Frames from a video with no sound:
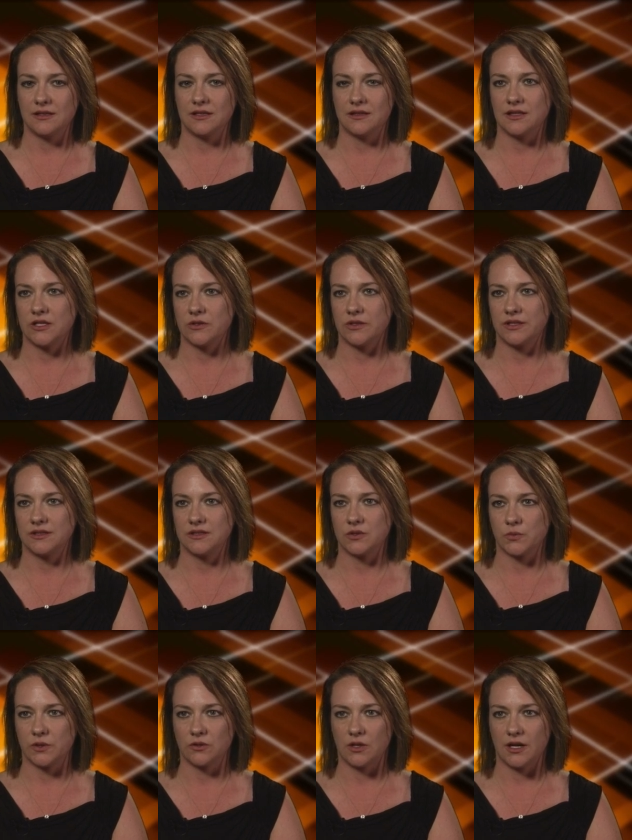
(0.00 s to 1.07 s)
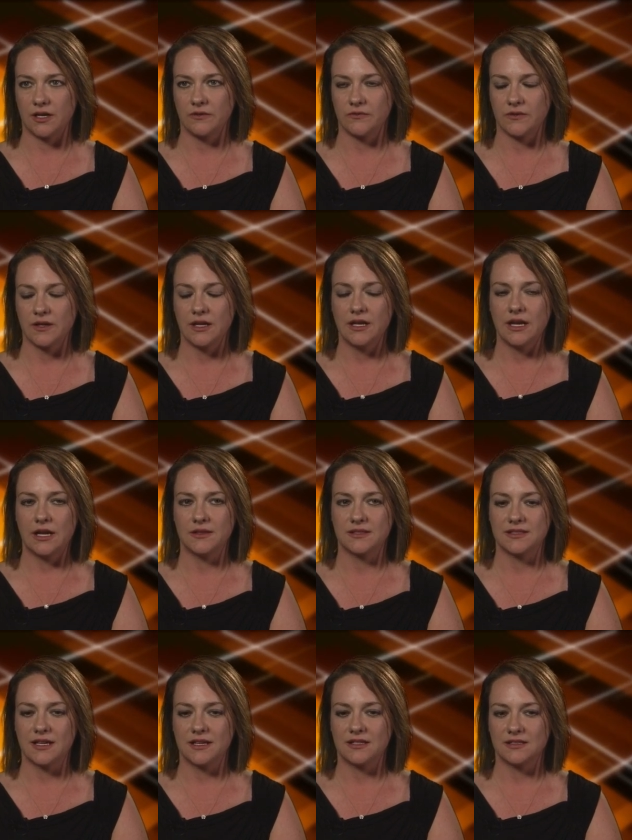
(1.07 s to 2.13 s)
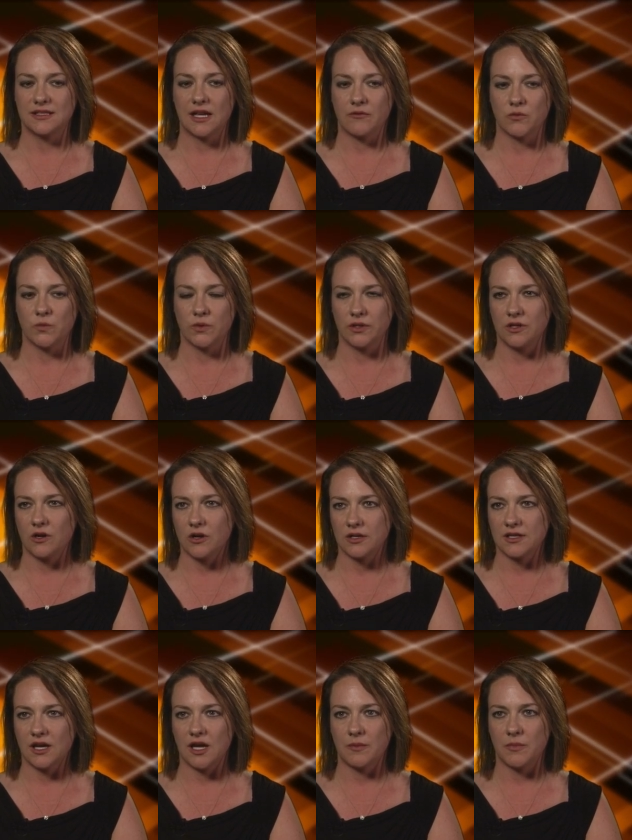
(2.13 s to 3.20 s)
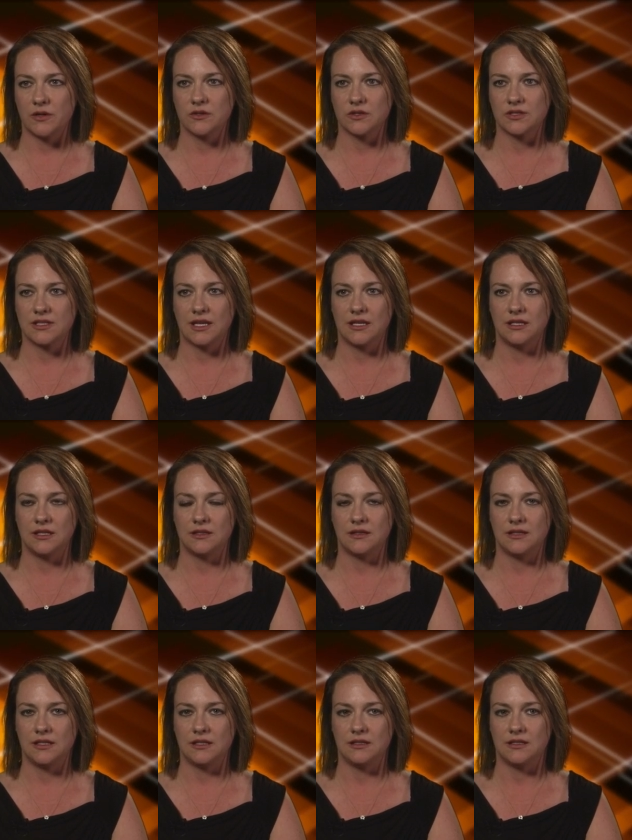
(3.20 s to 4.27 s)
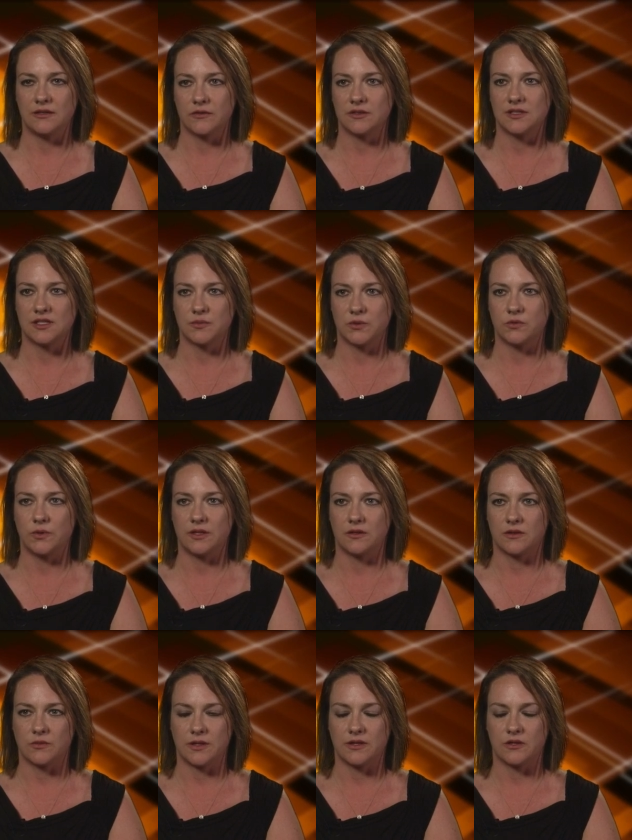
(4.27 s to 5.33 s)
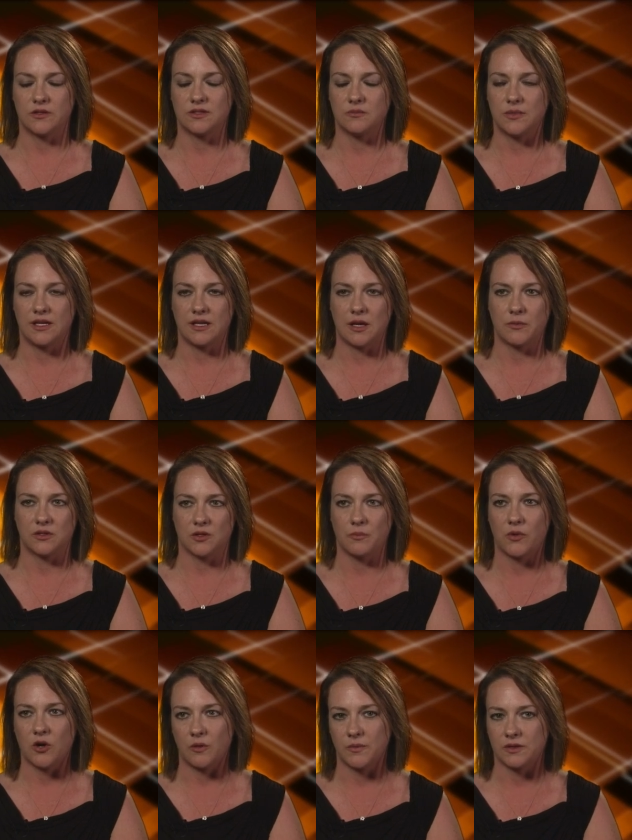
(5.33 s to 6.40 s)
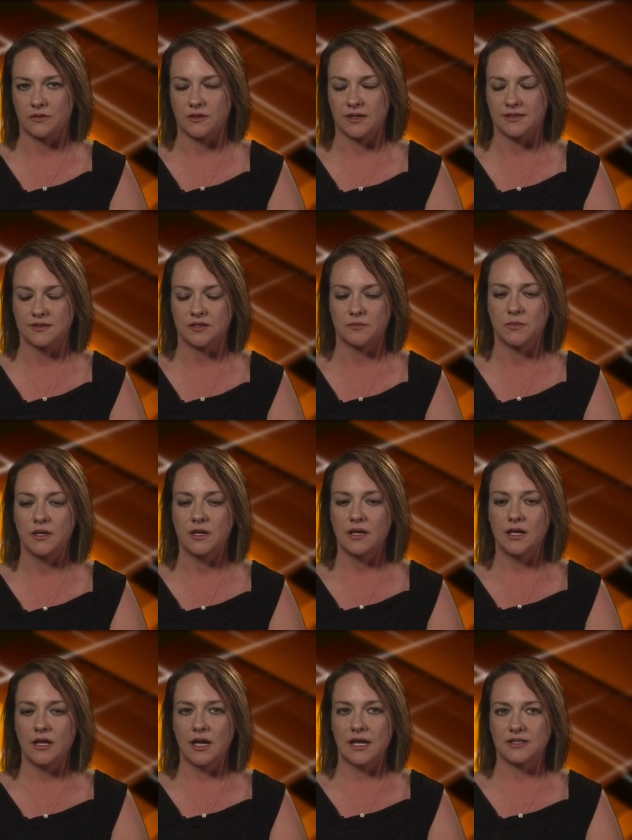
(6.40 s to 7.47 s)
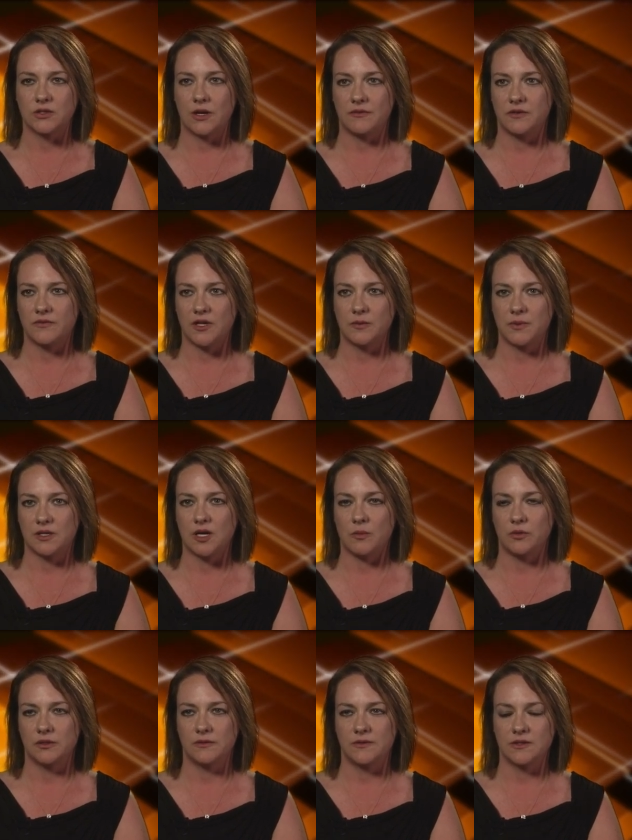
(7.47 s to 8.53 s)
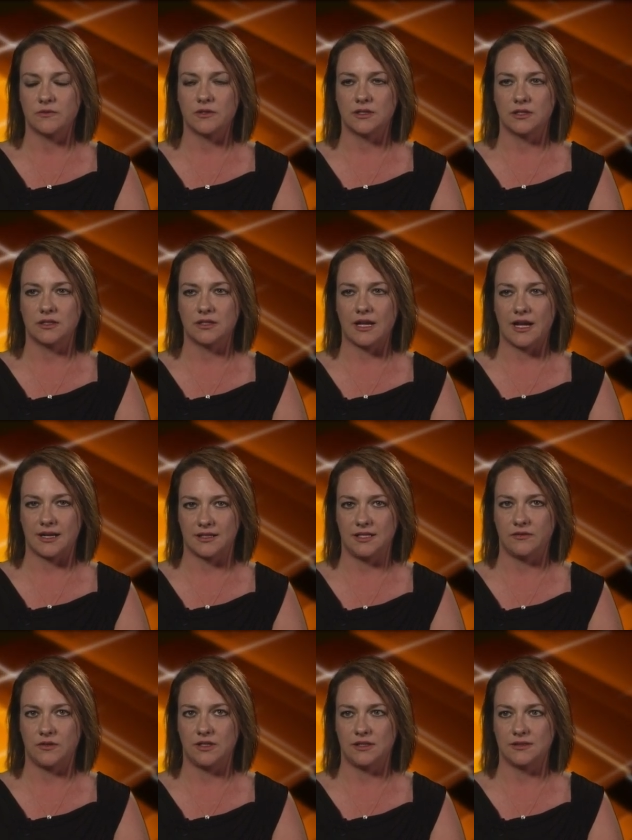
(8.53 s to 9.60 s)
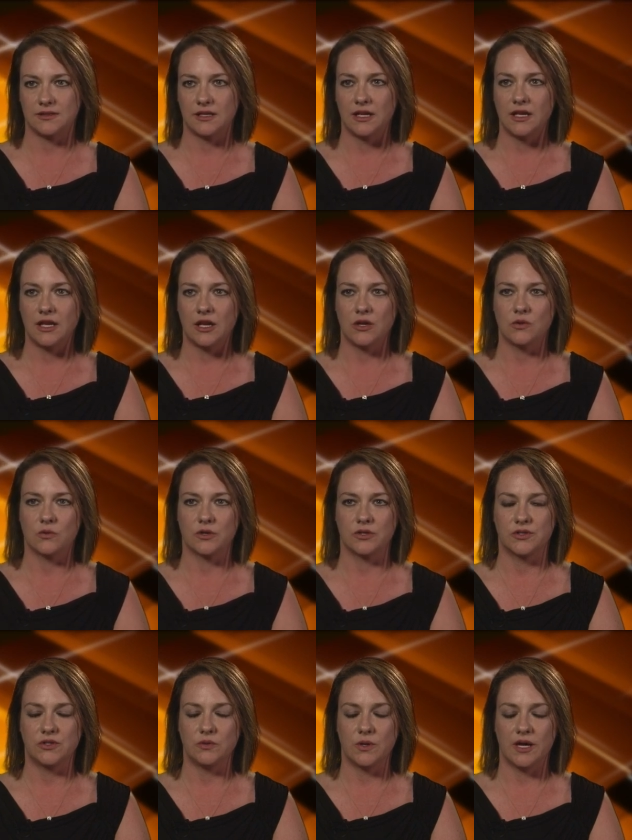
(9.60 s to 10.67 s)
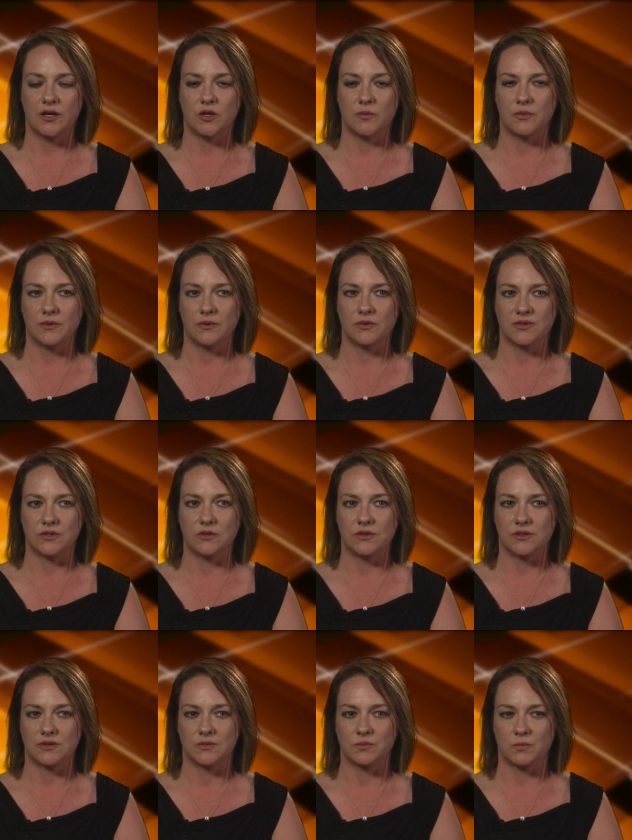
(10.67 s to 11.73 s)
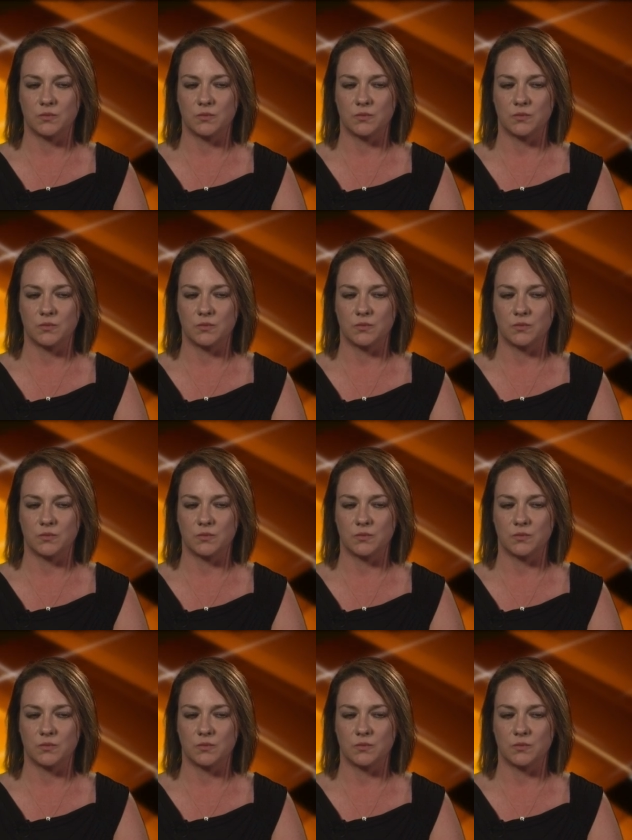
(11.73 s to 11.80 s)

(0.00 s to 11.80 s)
the theories to real life, and the second is they have a really hard time understanding the differences between the three theories and being able to compartmentalize them. And so I've developed a couple of different activities in order to help students